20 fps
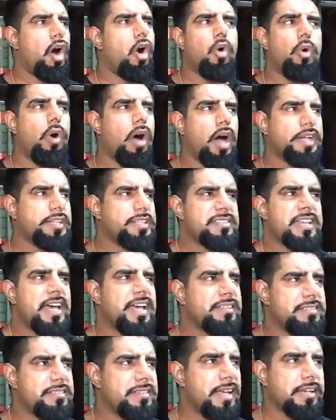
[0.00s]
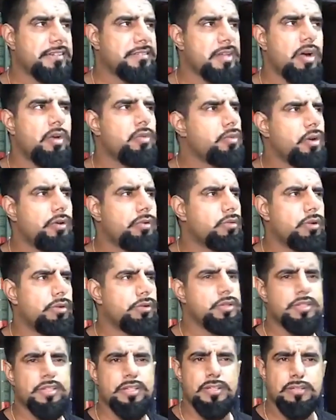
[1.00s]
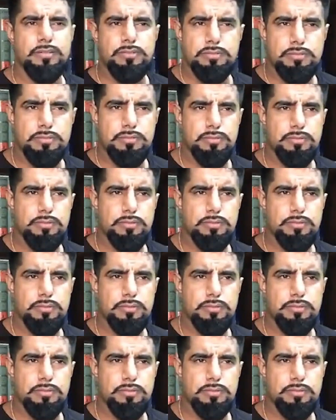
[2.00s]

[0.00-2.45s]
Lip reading: oh, I just had sex. Oh, no, you didn't.